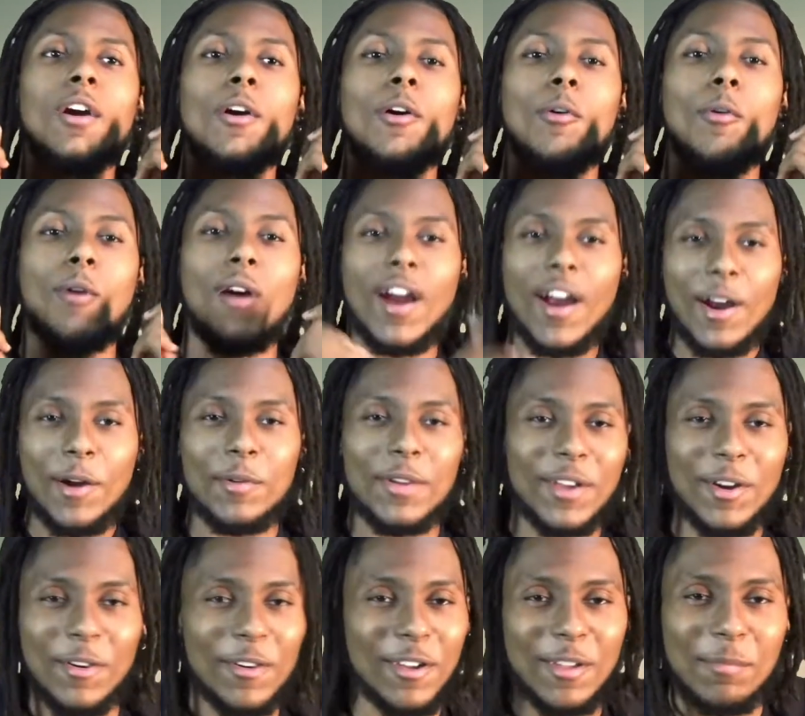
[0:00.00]
why are we
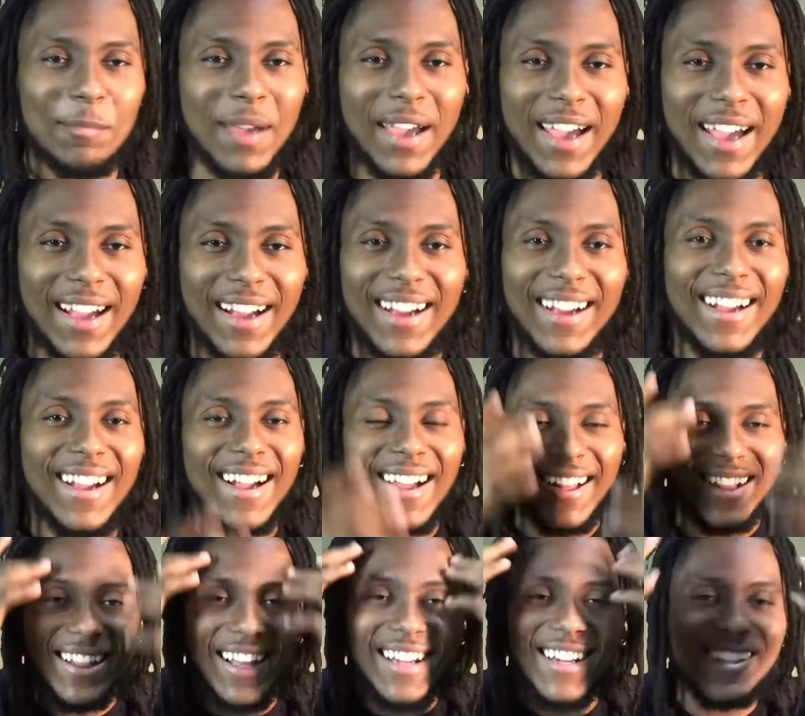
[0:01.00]
going back?
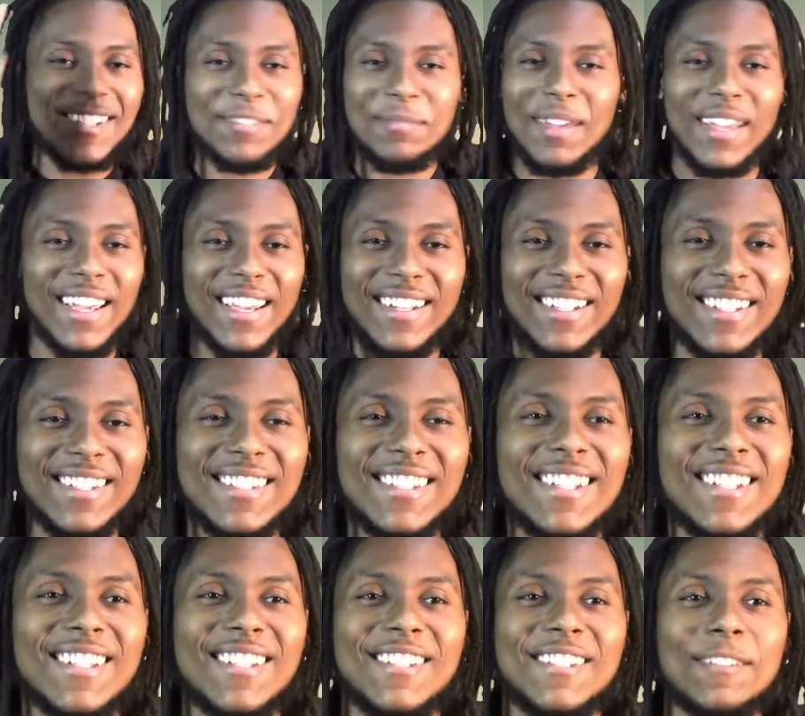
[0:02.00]
That doesn't make any
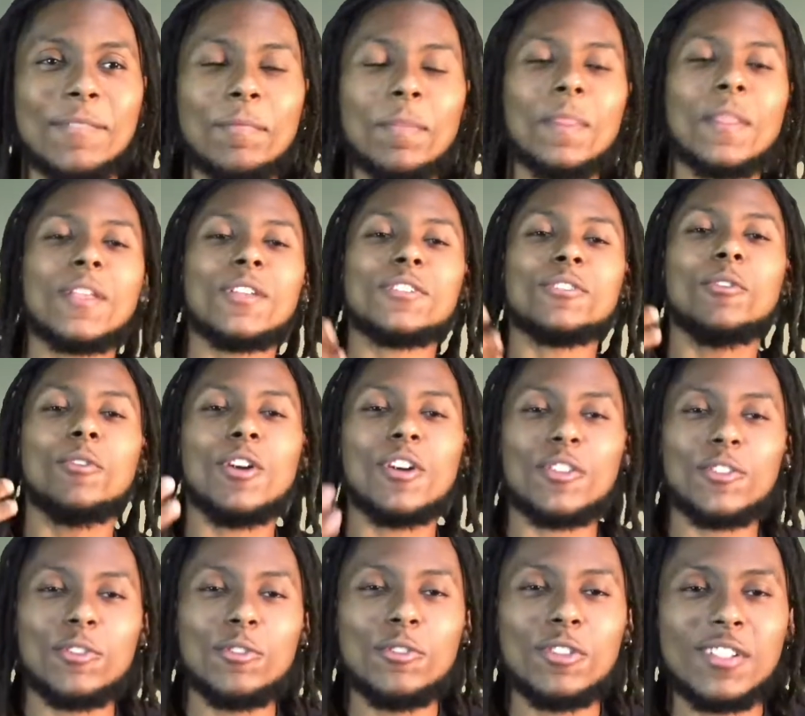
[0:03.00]
sense. So
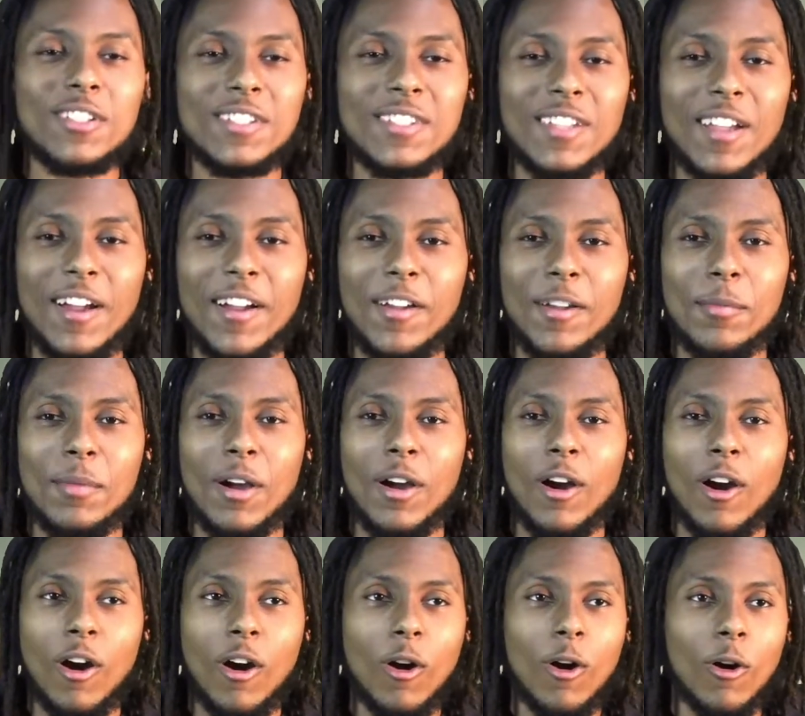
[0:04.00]
on You, she's talking
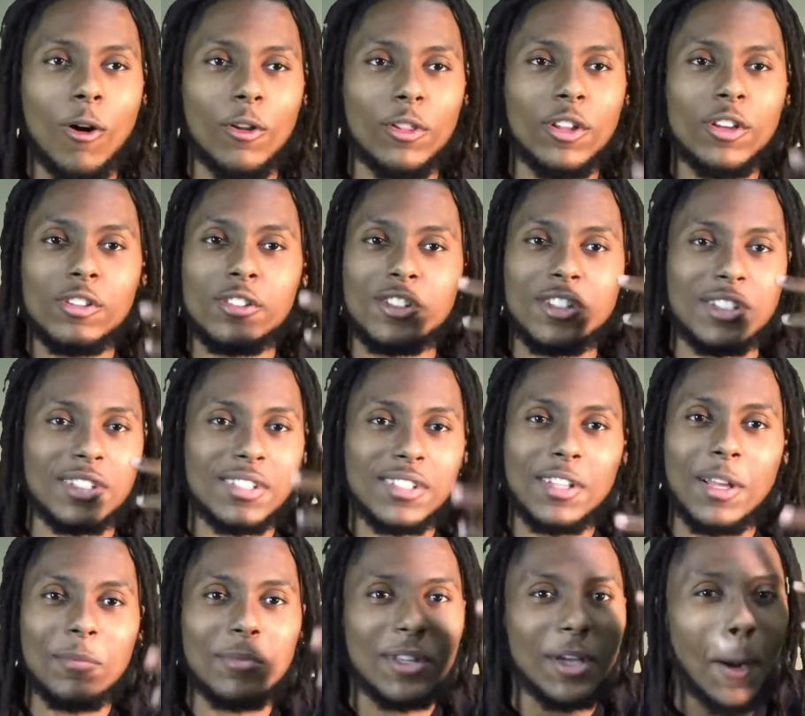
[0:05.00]
about, oh, there's just
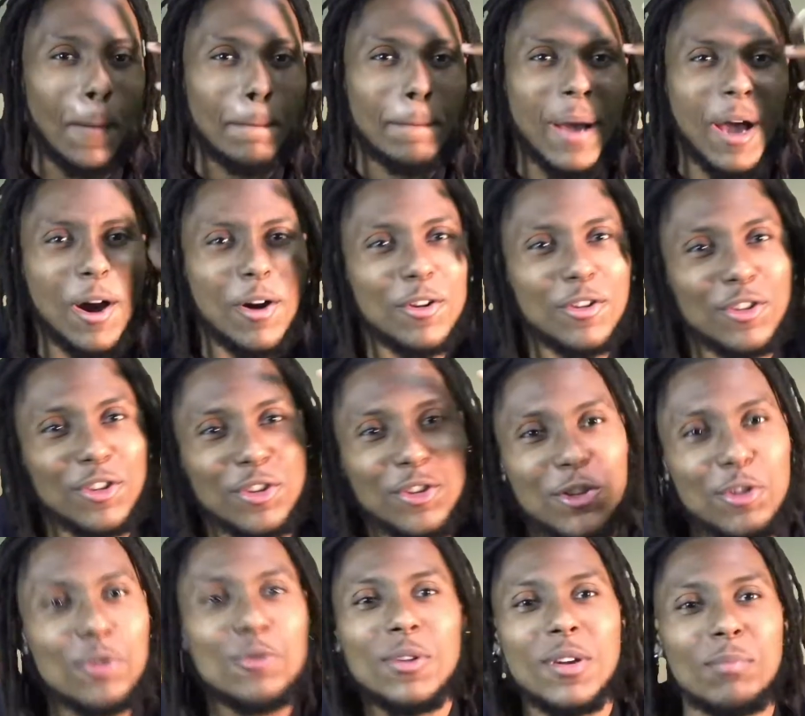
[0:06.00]
something about
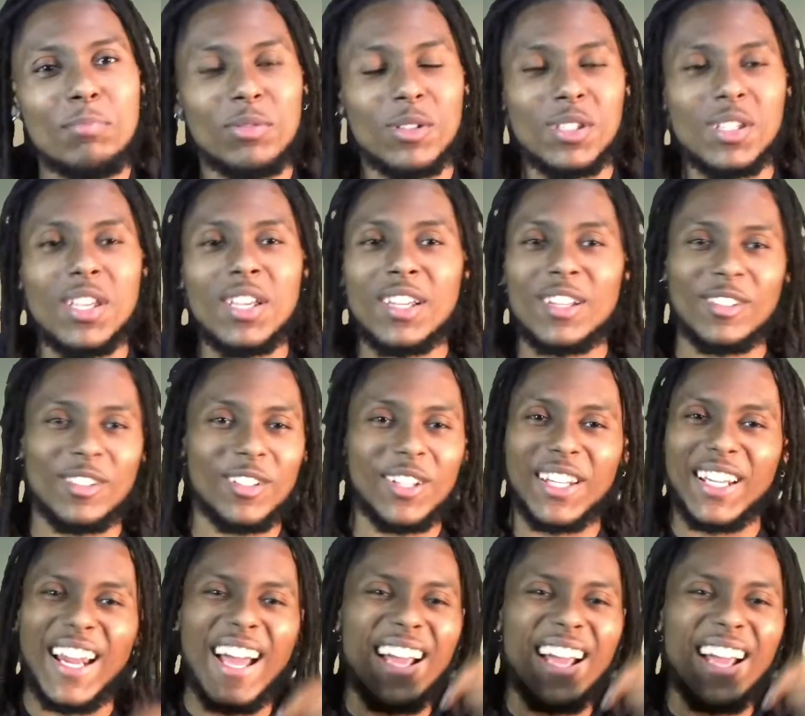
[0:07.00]
you in particular that I